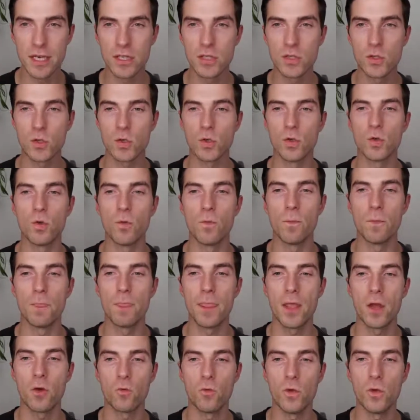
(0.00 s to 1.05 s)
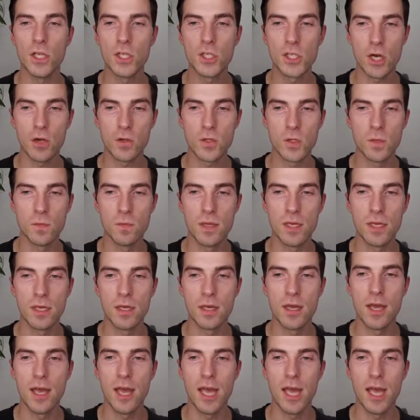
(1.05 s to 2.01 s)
to reach out to me